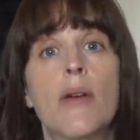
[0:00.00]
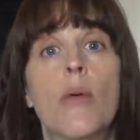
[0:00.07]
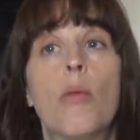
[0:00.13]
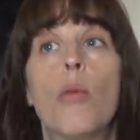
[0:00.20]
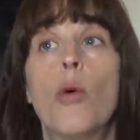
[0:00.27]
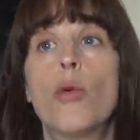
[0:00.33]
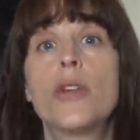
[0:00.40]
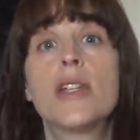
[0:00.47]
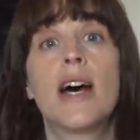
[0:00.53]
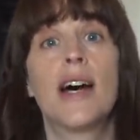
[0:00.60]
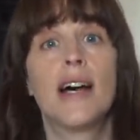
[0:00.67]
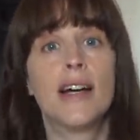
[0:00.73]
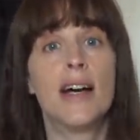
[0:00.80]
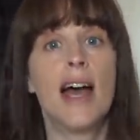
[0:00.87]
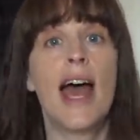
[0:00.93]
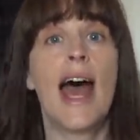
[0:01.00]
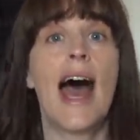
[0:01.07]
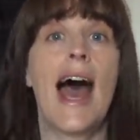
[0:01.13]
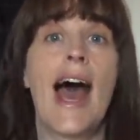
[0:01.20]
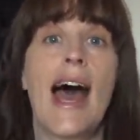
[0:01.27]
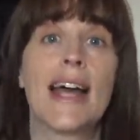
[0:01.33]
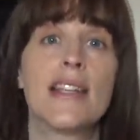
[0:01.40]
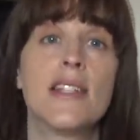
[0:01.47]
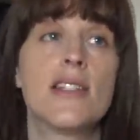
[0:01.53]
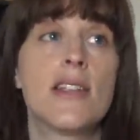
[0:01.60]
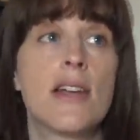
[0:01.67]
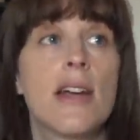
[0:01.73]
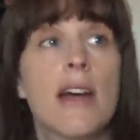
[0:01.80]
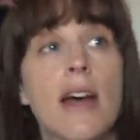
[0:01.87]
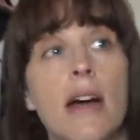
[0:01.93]
water and
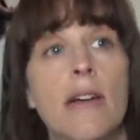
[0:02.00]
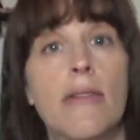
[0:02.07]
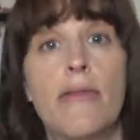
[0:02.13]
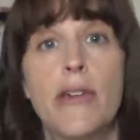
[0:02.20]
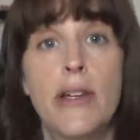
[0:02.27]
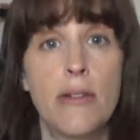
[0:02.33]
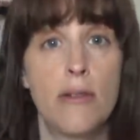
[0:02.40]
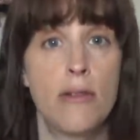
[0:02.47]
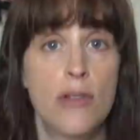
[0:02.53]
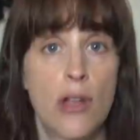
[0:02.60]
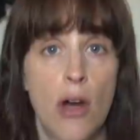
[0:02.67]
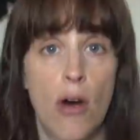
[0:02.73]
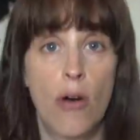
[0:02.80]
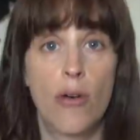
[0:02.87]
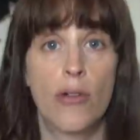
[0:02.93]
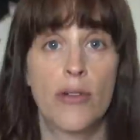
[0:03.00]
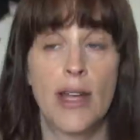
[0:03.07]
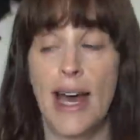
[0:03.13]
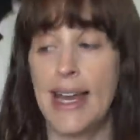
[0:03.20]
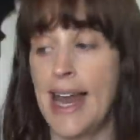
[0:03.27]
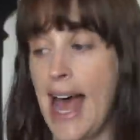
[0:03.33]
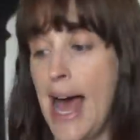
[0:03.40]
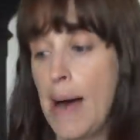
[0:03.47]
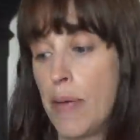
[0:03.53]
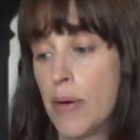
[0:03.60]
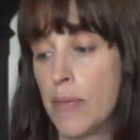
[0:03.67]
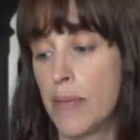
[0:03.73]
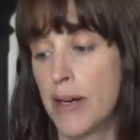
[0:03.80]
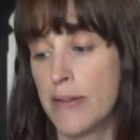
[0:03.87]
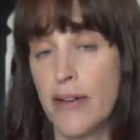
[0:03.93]
food on an app
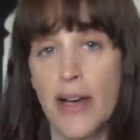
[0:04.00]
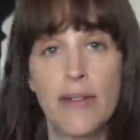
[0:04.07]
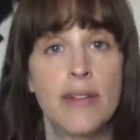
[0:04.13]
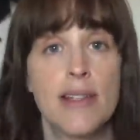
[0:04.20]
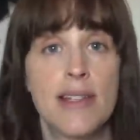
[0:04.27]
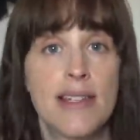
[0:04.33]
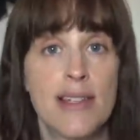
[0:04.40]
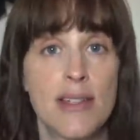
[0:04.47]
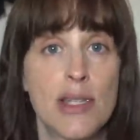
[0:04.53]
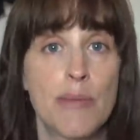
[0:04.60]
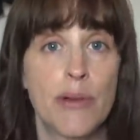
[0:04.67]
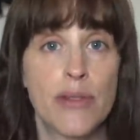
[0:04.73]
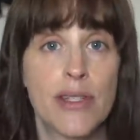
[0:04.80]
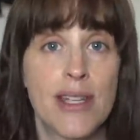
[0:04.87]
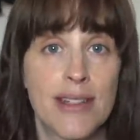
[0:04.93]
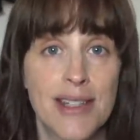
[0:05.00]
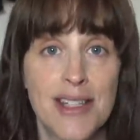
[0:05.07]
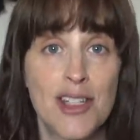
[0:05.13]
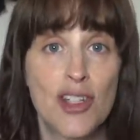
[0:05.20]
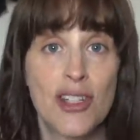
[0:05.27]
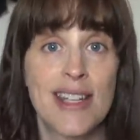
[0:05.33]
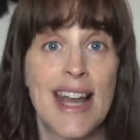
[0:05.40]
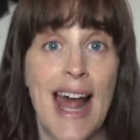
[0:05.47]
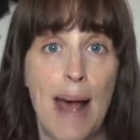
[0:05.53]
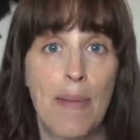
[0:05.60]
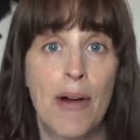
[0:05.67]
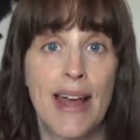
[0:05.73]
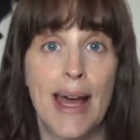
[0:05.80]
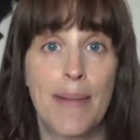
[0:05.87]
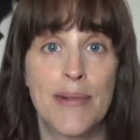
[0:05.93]
on my phone. This isn't sponsored, this is just an app
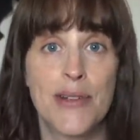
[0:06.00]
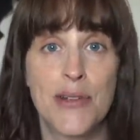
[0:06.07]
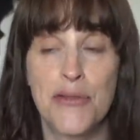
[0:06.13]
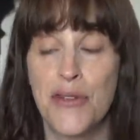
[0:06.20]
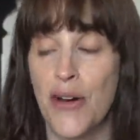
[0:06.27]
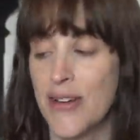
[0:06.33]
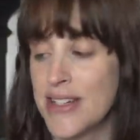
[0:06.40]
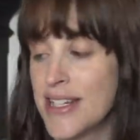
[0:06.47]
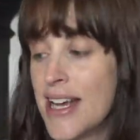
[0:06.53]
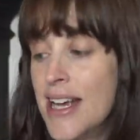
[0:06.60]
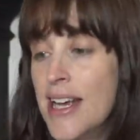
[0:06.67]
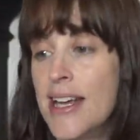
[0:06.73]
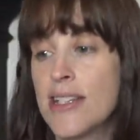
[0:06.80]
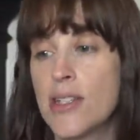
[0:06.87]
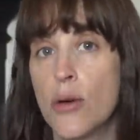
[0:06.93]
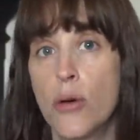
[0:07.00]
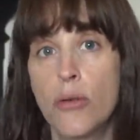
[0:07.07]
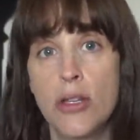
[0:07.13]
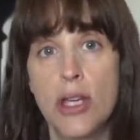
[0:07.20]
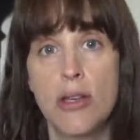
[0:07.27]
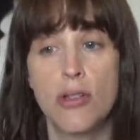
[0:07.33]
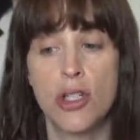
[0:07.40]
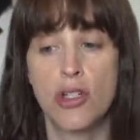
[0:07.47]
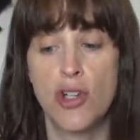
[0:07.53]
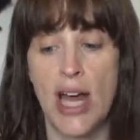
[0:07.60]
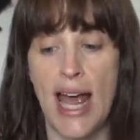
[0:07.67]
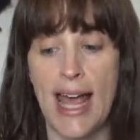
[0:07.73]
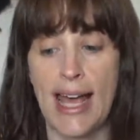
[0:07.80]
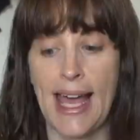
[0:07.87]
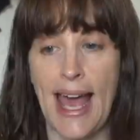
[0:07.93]
I happened to find. It's called
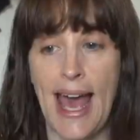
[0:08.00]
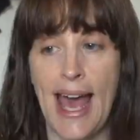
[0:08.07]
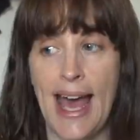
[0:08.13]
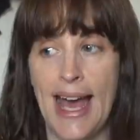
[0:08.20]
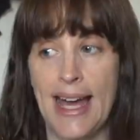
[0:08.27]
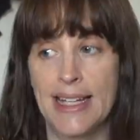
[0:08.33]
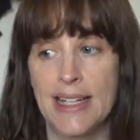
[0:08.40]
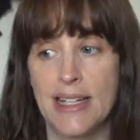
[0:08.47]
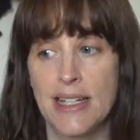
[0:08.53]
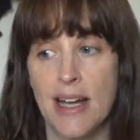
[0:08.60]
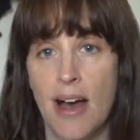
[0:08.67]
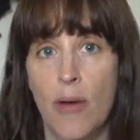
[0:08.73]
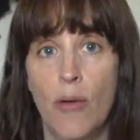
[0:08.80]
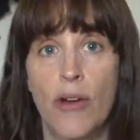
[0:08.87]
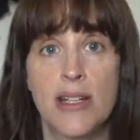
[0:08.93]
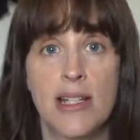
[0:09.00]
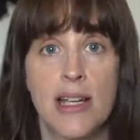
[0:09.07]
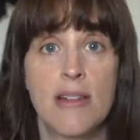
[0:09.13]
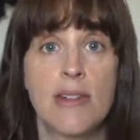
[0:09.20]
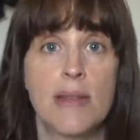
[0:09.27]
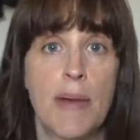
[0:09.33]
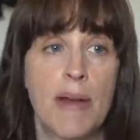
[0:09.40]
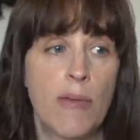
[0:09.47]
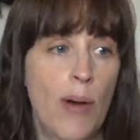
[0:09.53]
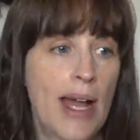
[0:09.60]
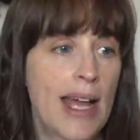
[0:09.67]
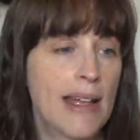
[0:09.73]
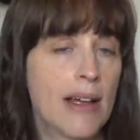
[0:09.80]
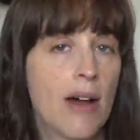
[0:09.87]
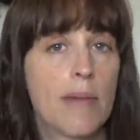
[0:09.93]
Nutracheck, and I wanted to lose a bit of
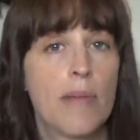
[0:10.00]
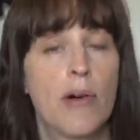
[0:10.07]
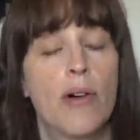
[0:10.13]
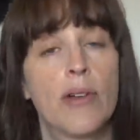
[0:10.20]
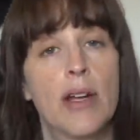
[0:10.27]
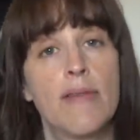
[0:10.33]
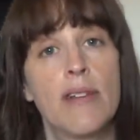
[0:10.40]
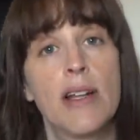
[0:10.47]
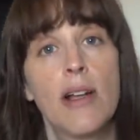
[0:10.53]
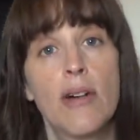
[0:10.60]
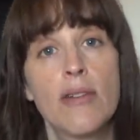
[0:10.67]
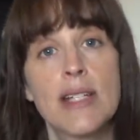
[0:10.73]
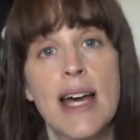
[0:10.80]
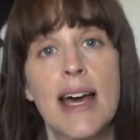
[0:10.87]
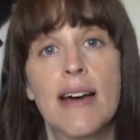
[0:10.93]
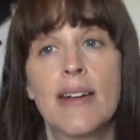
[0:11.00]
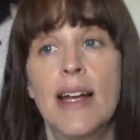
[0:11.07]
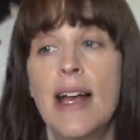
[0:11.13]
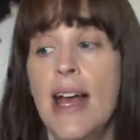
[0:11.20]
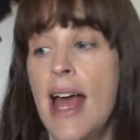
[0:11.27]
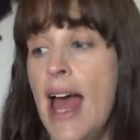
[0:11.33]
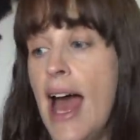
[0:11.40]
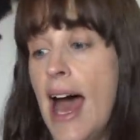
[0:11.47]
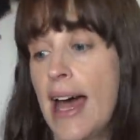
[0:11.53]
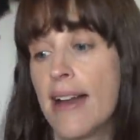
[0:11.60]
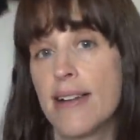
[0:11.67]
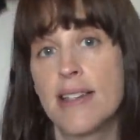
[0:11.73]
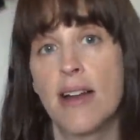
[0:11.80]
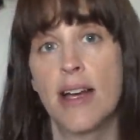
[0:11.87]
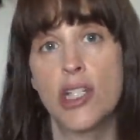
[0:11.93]
weight that I put on over the lockdown, and
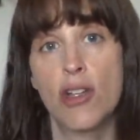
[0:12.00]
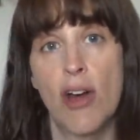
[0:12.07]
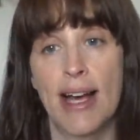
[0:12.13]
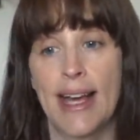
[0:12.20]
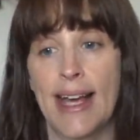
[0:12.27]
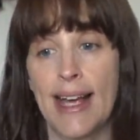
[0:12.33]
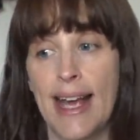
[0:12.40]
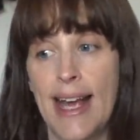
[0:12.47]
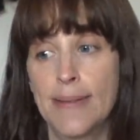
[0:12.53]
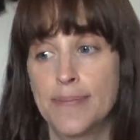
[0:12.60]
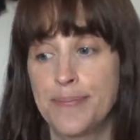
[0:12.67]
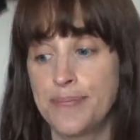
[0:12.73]
I started tracking it